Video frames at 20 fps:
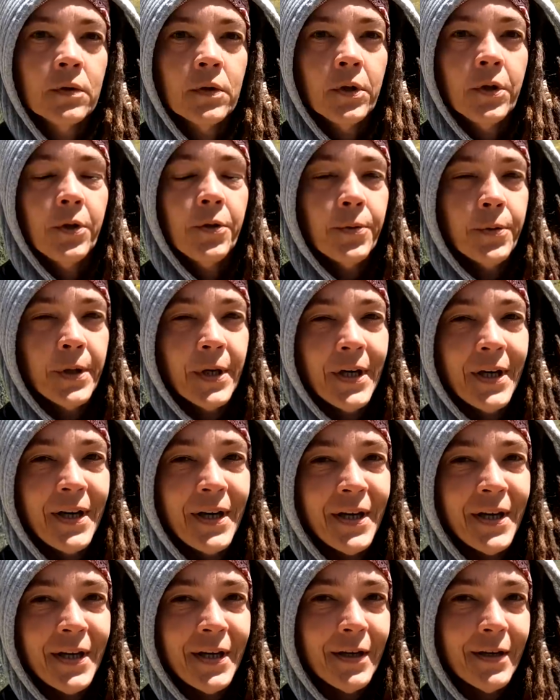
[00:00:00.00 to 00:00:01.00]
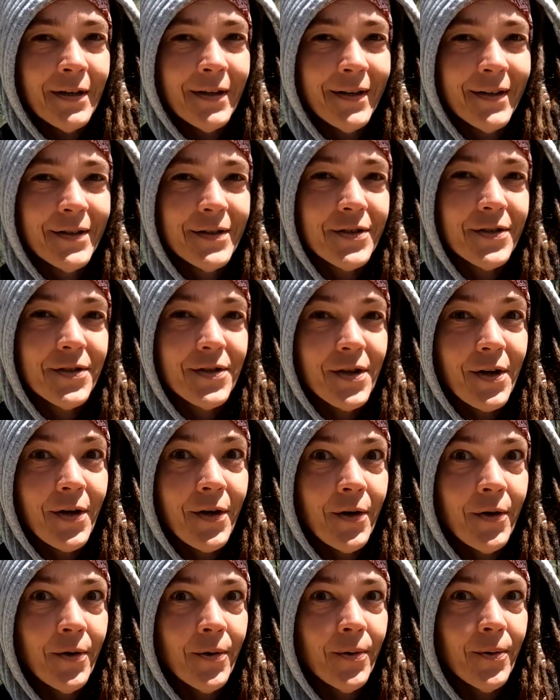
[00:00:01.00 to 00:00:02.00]
Okay,
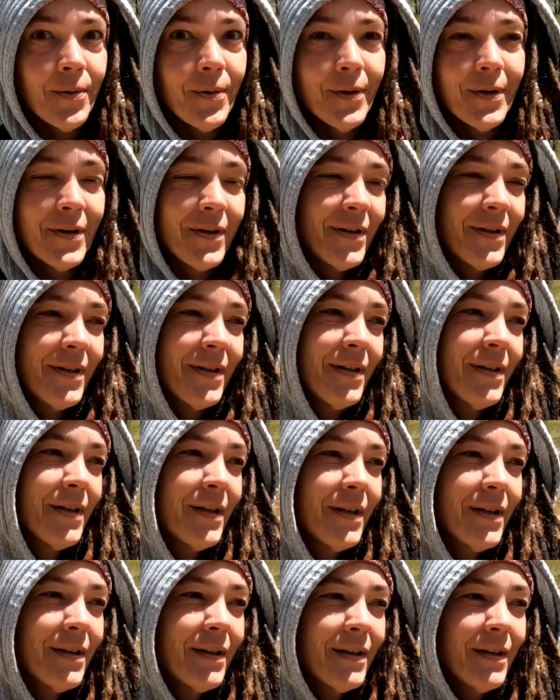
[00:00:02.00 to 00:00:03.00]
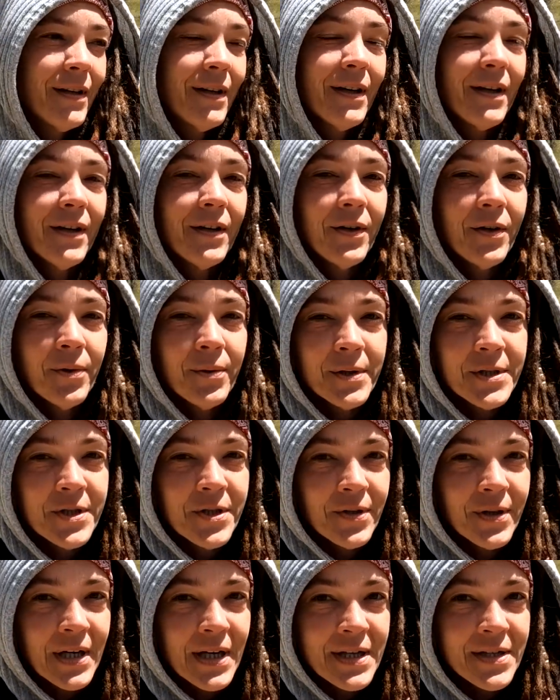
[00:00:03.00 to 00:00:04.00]
so I know what
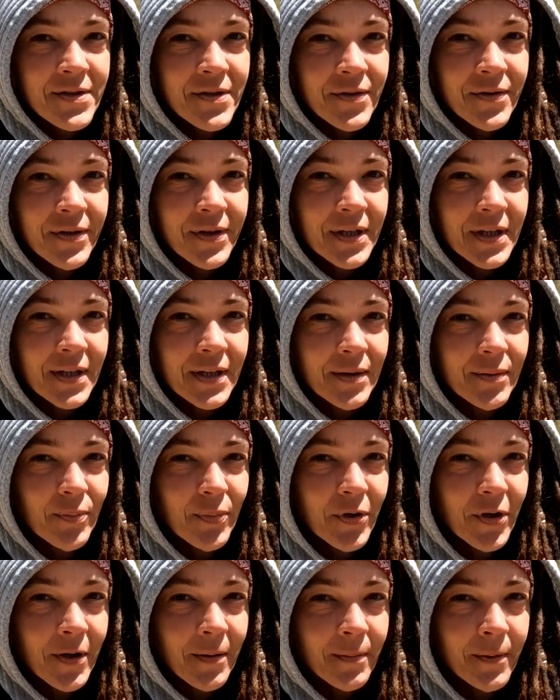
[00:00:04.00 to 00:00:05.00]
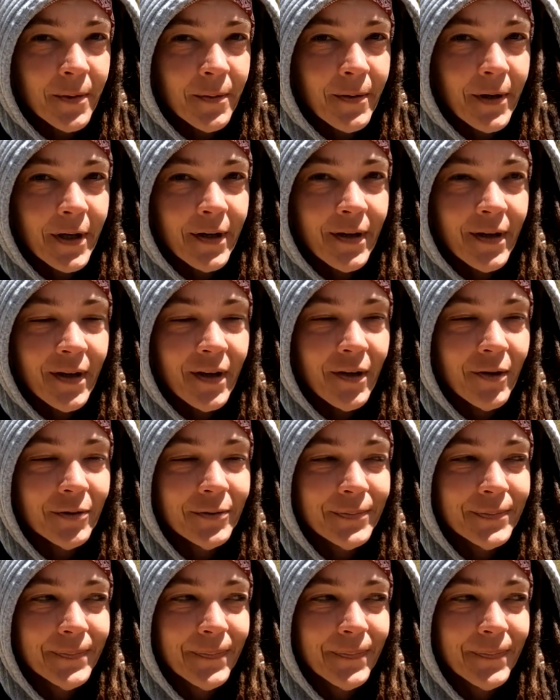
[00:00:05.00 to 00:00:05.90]
you guys are thinking probably right now.